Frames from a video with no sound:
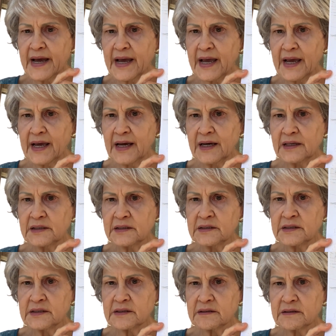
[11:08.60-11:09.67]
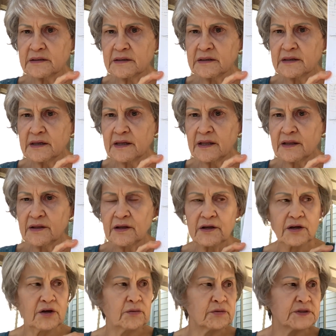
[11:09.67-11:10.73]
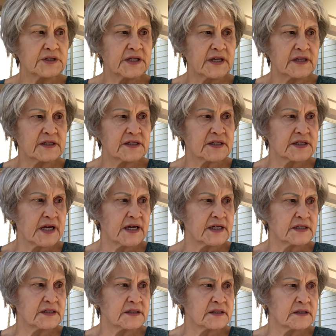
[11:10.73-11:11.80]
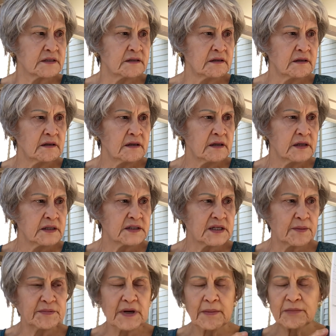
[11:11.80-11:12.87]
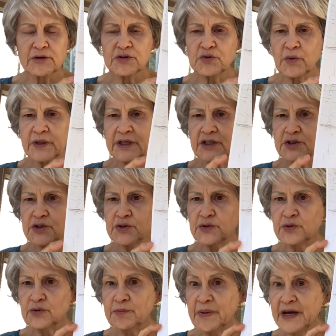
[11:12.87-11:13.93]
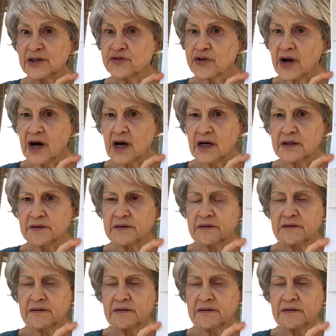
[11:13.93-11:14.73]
And you will see this says September 22 Patreon.